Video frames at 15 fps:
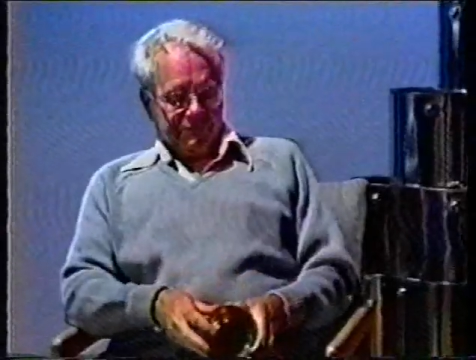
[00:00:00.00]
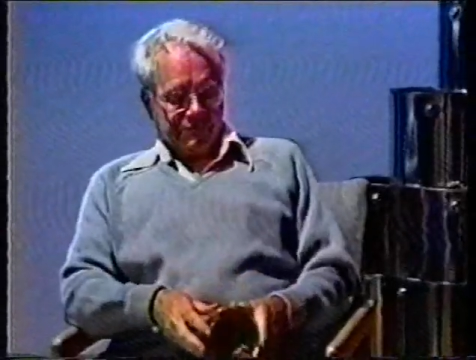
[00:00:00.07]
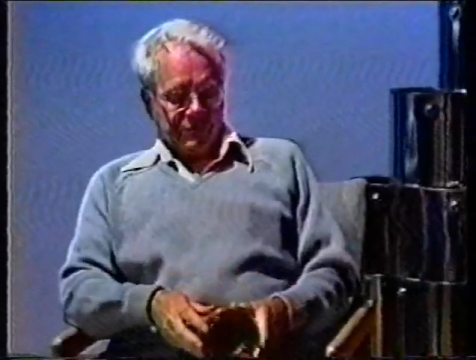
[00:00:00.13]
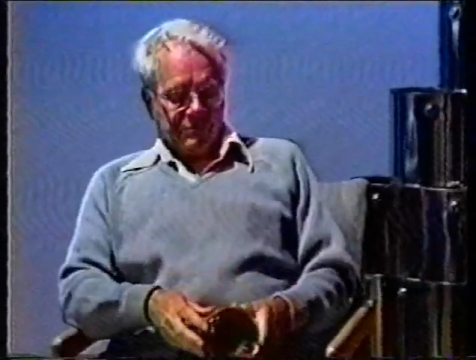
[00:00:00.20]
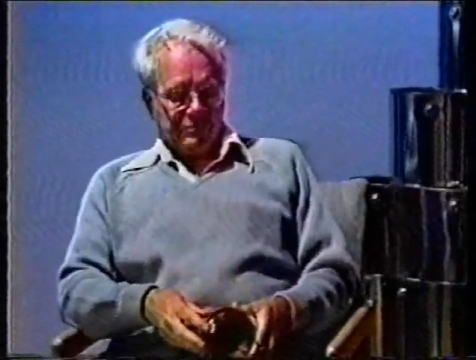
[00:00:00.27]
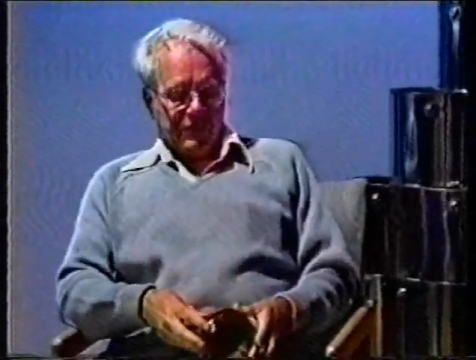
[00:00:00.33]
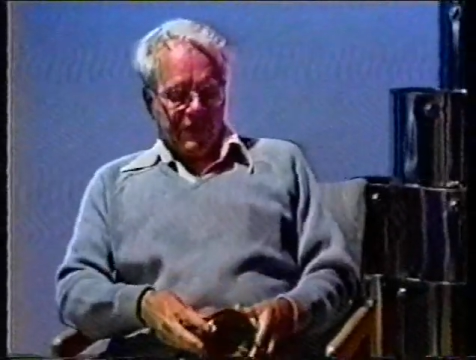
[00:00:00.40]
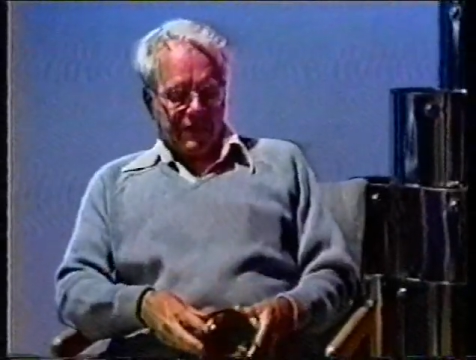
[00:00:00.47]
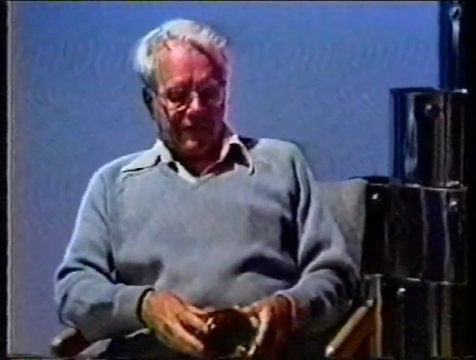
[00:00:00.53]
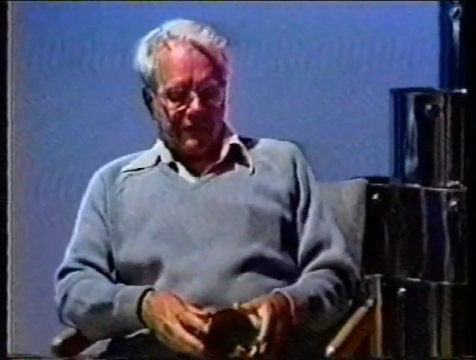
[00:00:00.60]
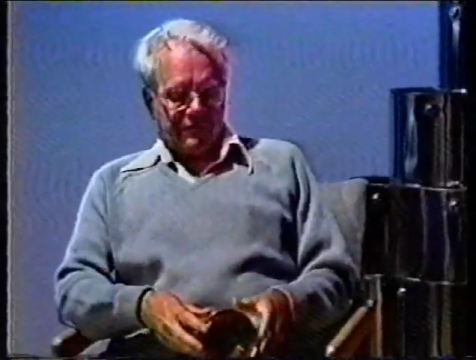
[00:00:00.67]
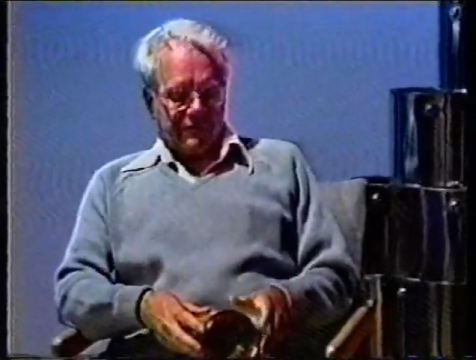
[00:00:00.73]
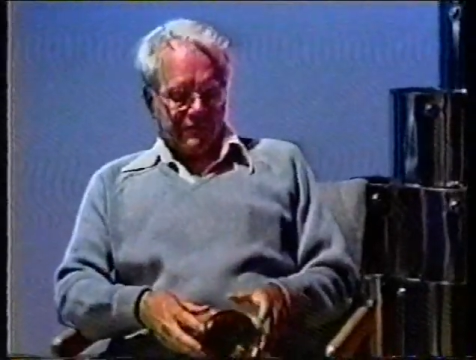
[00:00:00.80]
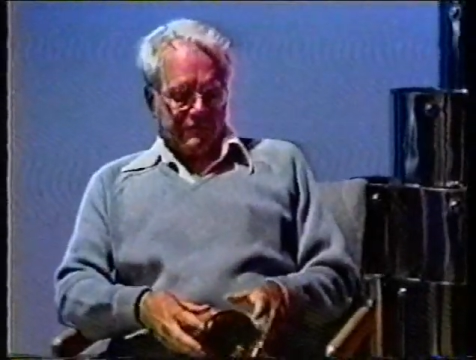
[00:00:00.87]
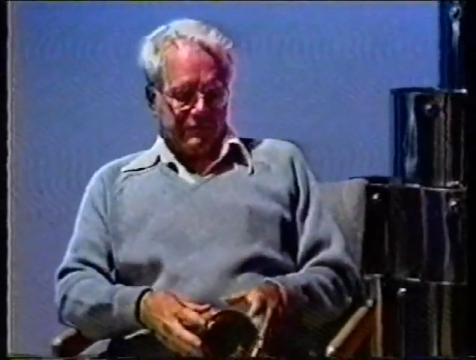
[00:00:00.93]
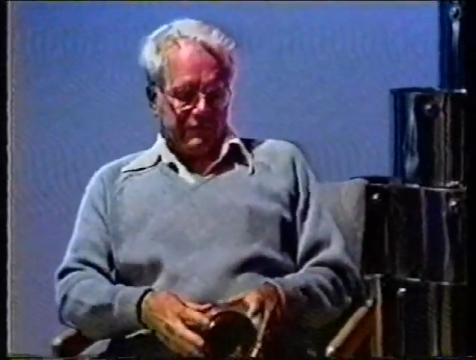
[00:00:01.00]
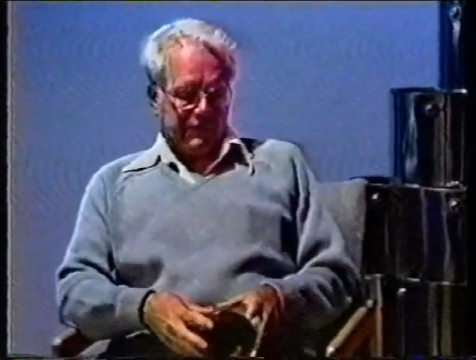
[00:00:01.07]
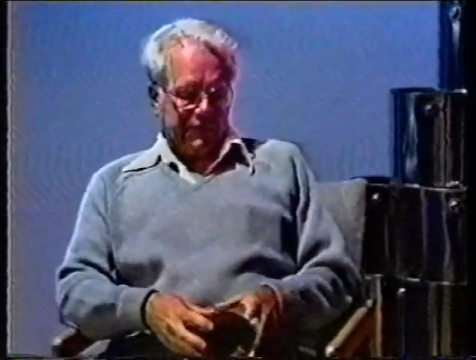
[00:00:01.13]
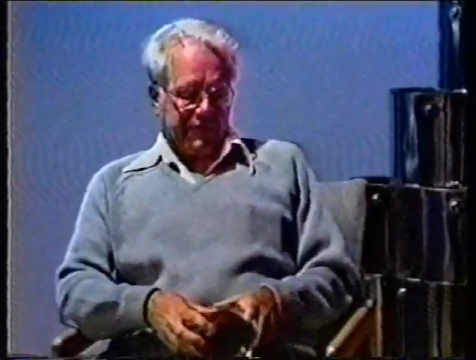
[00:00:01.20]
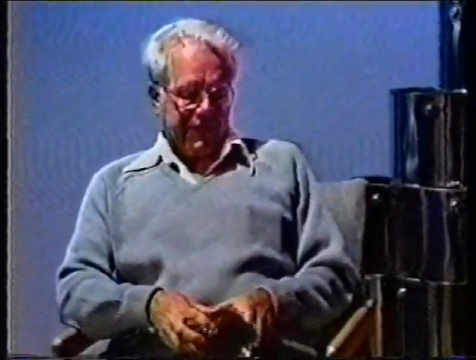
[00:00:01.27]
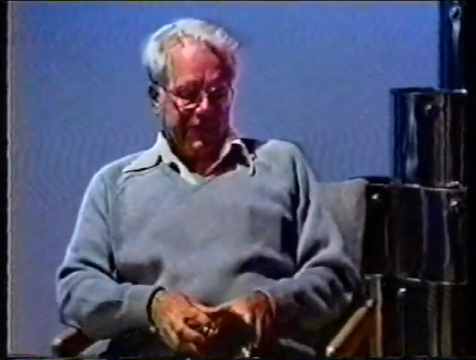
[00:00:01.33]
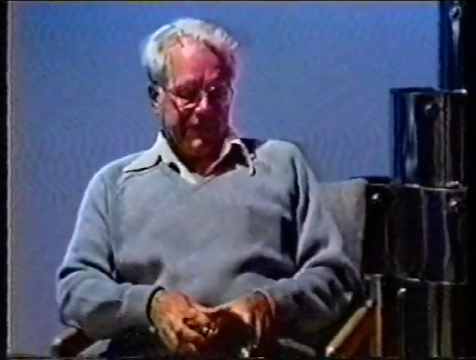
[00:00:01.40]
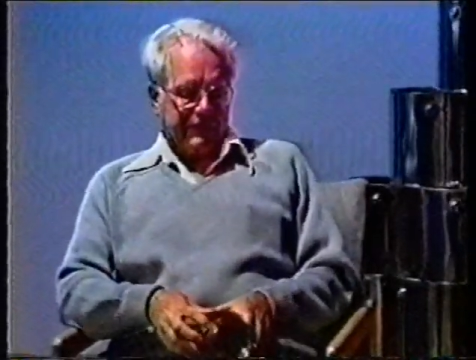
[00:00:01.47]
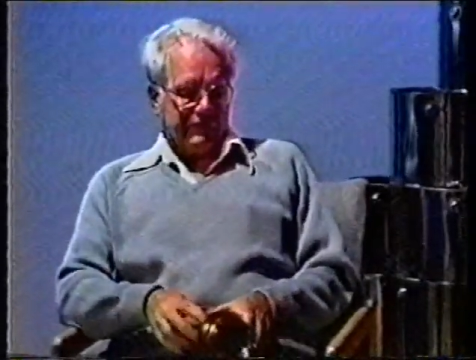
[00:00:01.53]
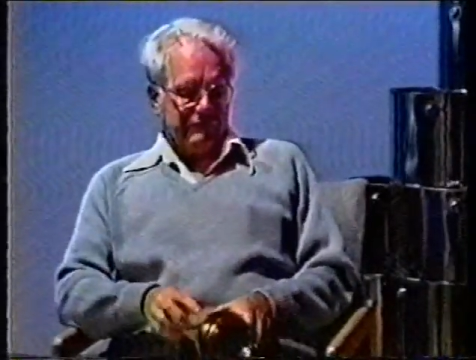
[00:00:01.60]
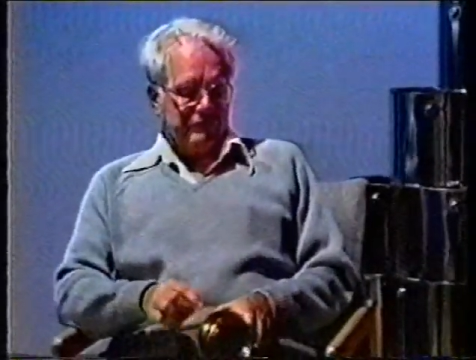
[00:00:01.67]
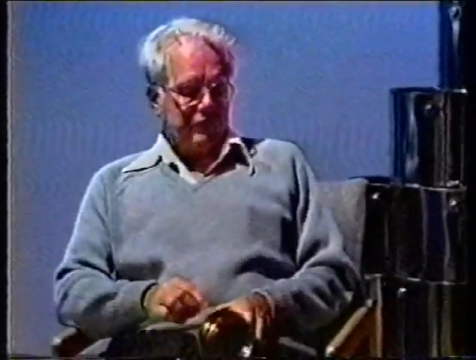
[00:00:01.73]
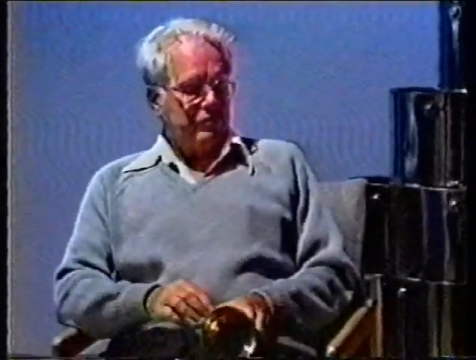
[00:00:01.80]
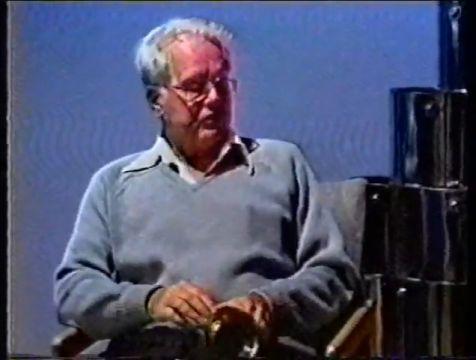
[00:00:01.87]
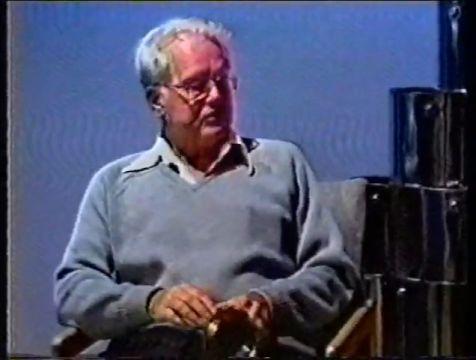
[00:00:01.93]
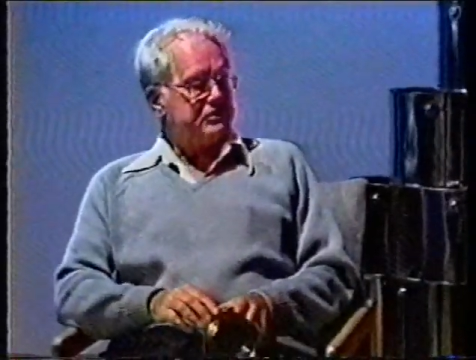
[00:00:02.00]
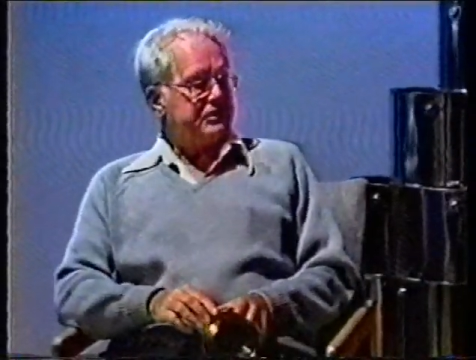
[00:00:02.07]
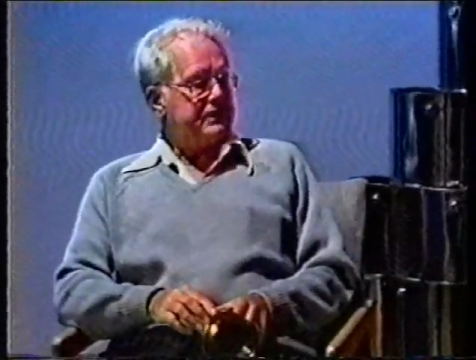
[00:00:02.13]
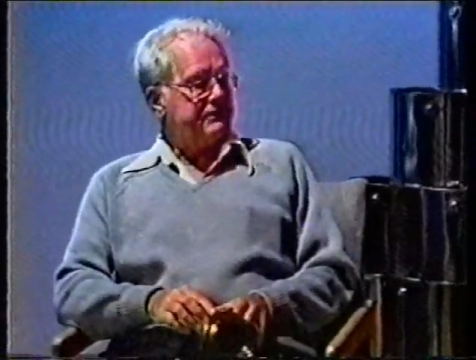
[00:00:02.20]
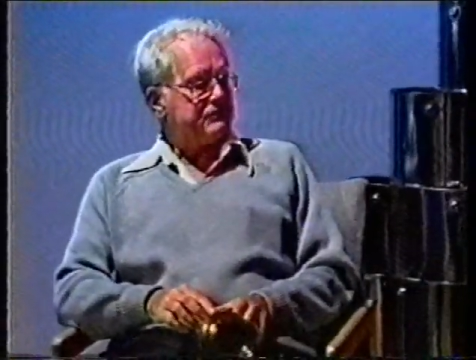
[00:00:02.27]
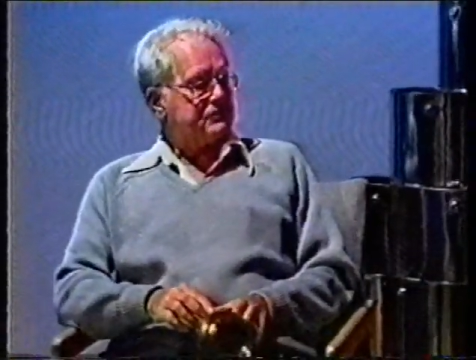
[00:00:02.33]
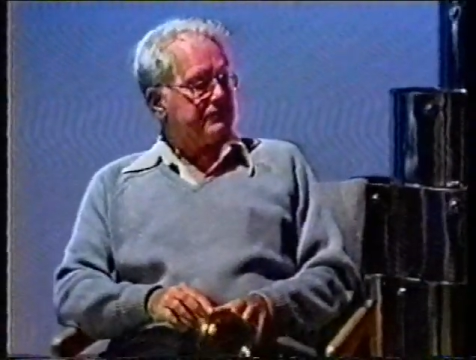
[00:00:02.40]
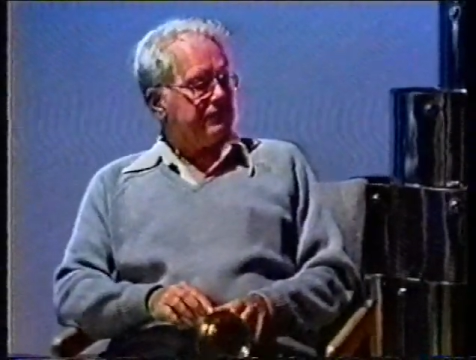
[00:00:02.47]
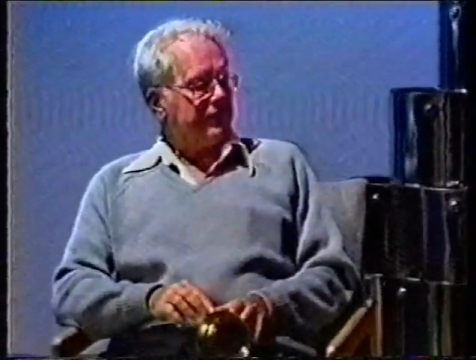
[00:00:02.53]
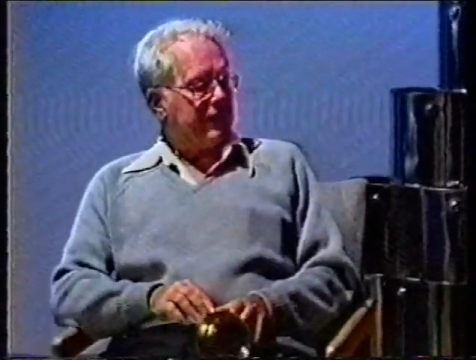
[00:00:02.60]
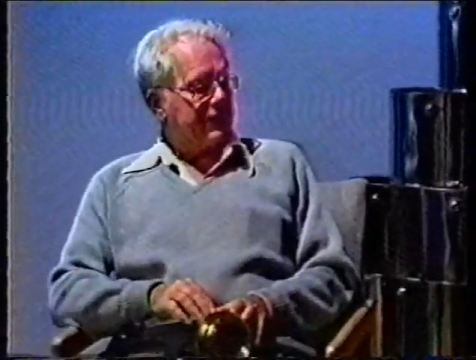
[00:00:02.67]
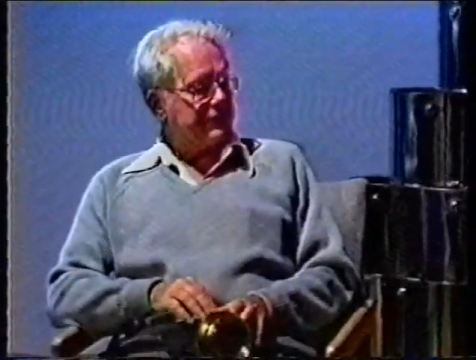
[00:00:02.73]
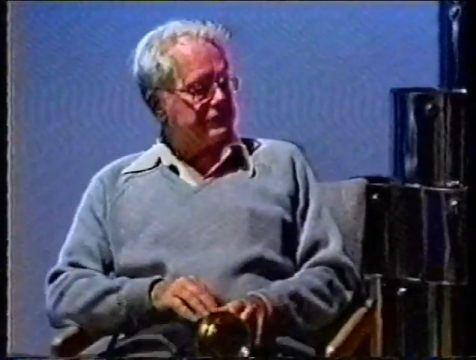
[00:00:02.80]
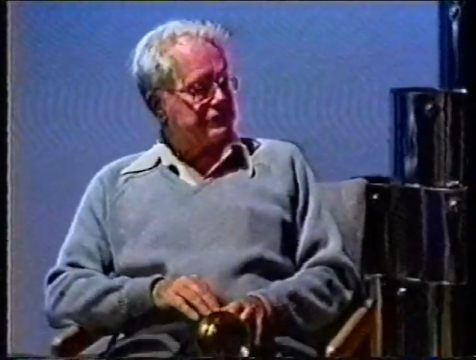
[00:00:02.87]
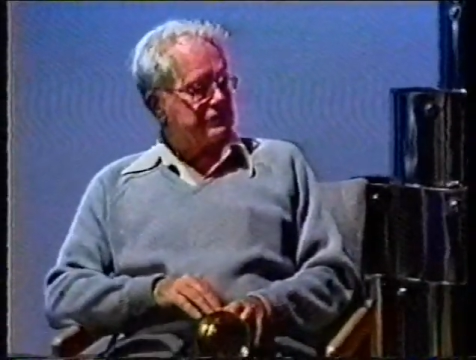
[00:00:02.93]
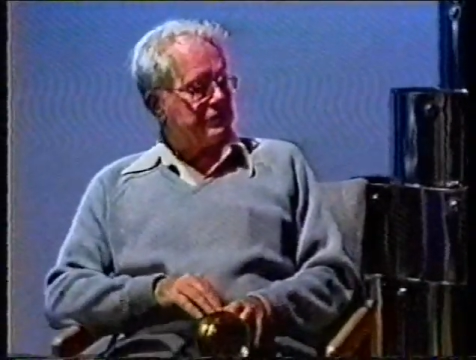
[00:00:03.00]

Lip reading: From there, the can receives flux,